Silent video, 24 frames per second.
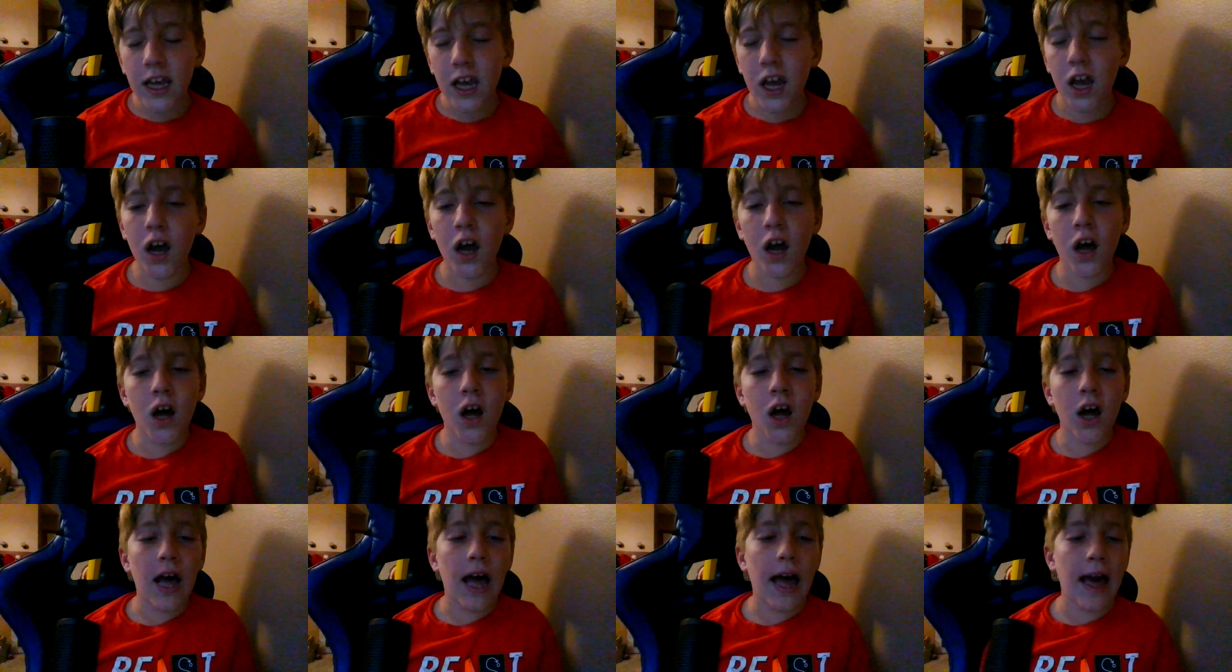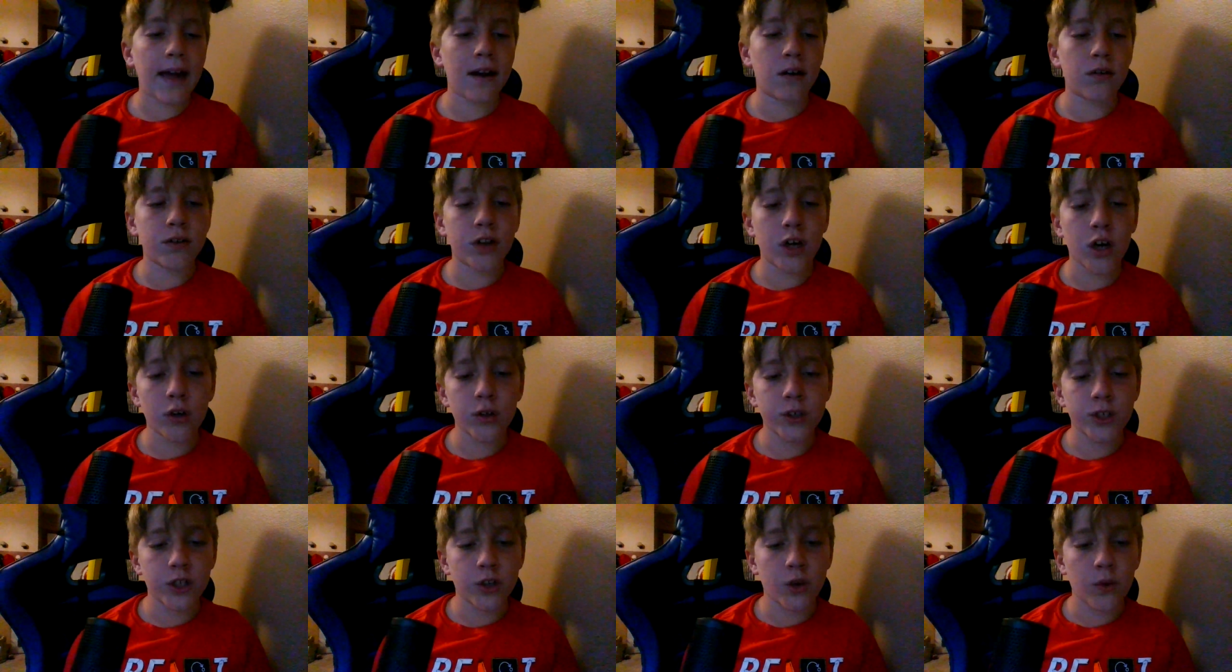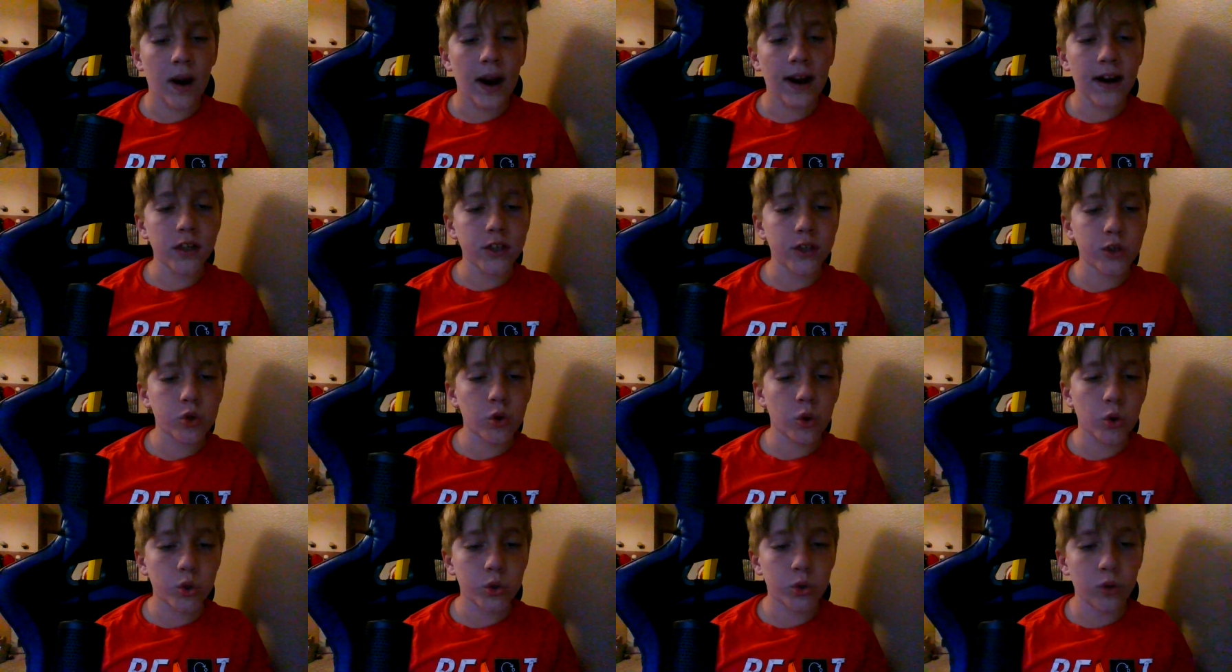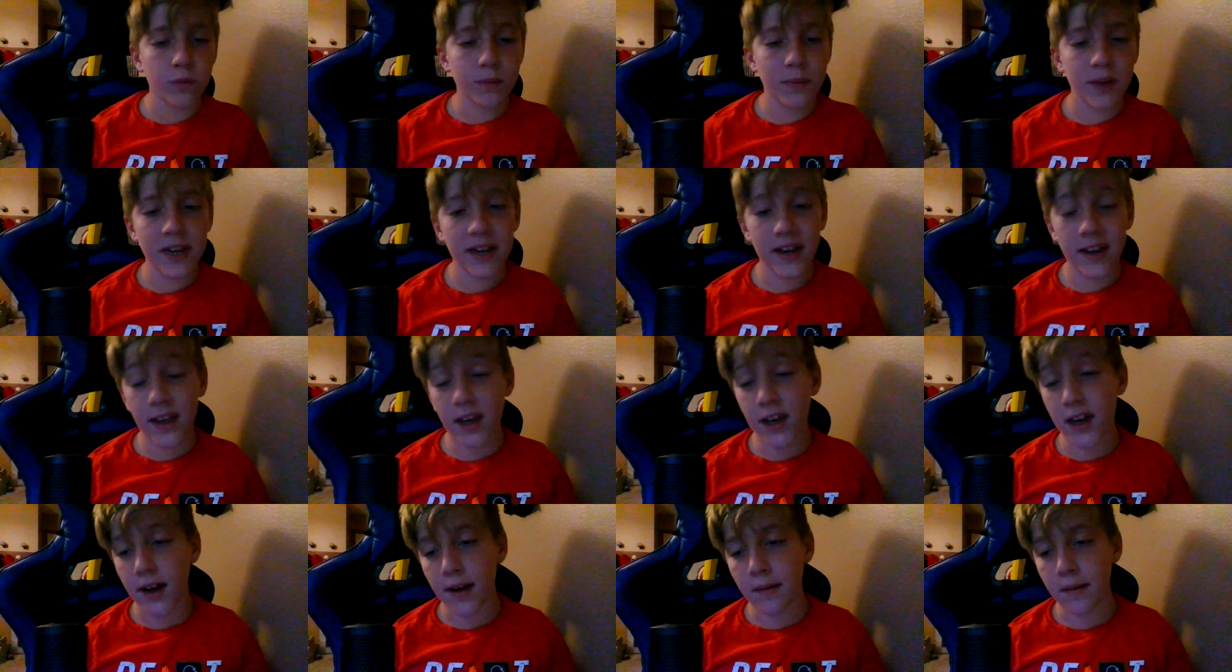Uh, I don't know, she cried on social media